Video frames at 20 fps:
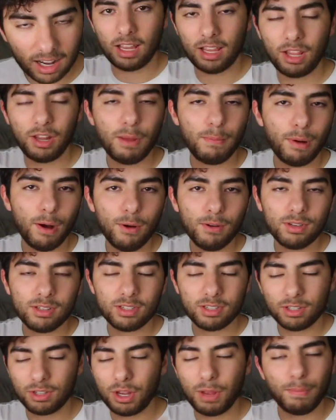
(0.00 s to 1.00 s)
and then you
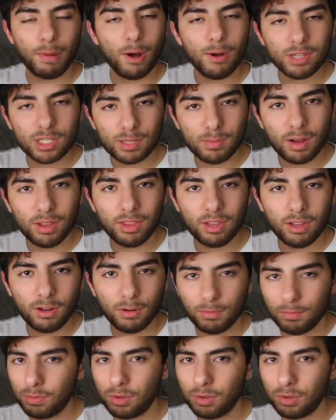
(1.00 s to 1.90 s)
post them on the